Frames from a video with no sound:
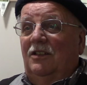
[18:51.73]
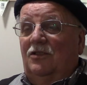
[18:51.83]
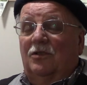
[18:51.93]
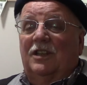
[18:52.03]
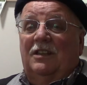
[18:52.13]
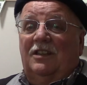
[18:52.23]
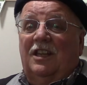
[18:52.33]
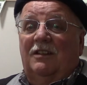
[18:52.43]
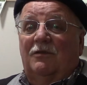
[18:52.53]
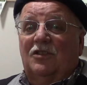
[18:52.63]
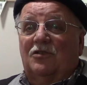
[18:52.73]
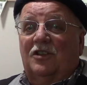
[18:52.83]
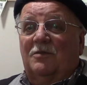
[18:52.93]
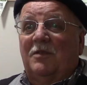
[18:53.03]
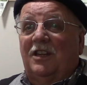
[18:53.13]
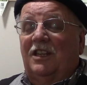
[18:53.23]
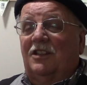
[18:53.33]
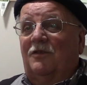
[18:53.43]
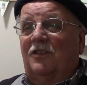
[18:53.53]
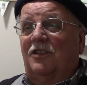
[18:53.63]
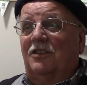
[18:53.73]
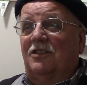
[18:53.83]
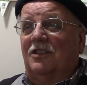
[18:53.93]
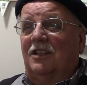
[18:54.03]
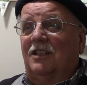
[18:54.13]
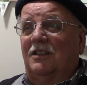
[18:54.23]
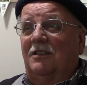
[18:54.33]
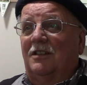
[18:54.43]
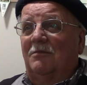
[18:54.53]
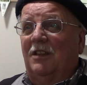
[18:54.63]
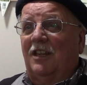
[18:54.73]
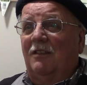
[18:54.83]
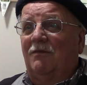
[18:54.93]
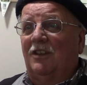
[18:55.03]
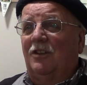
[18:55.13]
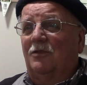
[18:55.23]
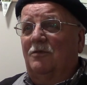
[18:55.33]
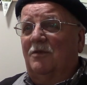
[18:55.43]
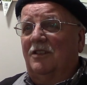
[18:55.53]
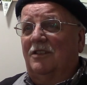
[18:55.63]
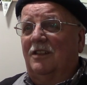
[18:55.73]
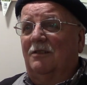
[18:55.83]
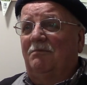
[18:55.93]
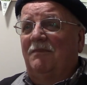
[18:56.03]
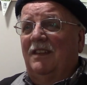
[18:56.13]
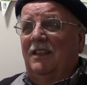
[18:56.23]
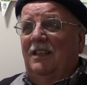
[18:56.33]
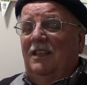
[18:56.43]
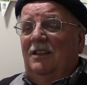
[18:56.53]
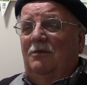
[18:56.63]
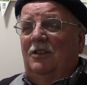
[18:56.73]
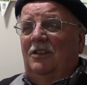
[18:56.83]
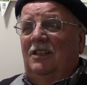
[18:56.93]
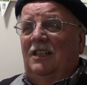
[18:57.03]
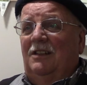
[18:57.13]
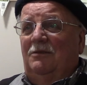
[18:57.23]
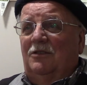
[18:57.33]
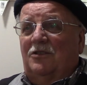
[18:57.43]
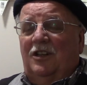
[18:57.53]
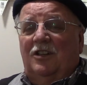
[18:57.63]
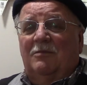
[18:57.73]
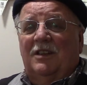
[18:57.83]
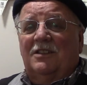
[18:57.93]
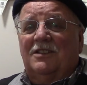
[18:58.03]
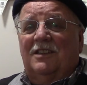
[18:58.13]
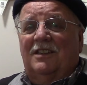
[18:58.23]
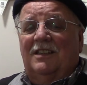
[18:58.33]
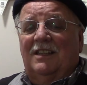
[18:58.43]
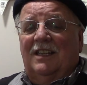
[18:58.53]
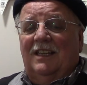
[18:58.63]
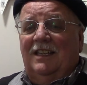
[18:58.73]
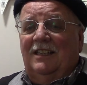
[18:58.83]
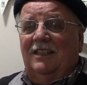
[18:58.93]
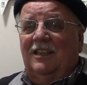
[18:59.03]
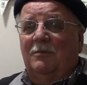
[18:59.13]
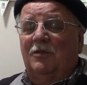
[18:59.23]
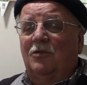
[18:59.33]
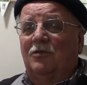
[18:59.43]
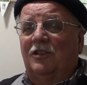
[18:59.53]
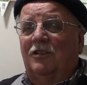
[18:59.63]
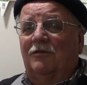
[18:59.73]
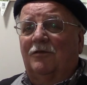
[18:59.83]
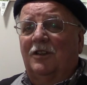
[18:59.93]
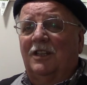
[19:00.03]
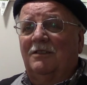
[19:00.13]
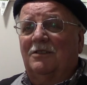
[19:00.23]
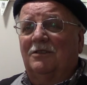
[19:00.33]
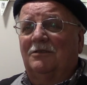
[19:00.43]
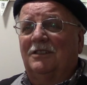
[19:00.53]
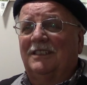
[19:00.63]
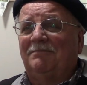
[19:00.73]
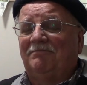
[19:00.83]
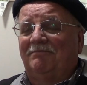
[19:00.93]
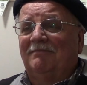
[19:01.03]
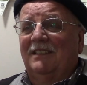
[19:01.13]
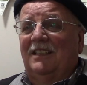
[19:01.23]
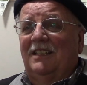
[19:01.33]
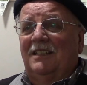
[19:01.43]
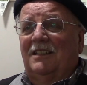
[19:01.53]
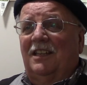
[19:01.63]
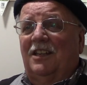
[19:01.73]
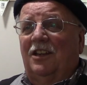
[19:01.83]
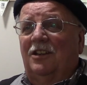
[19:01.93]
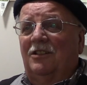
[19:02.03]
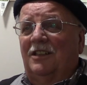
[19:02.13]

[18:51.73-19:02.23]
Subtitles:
So that kind of restricts me as far as making videos, but we'll try our best and keep it going here for you. So take care,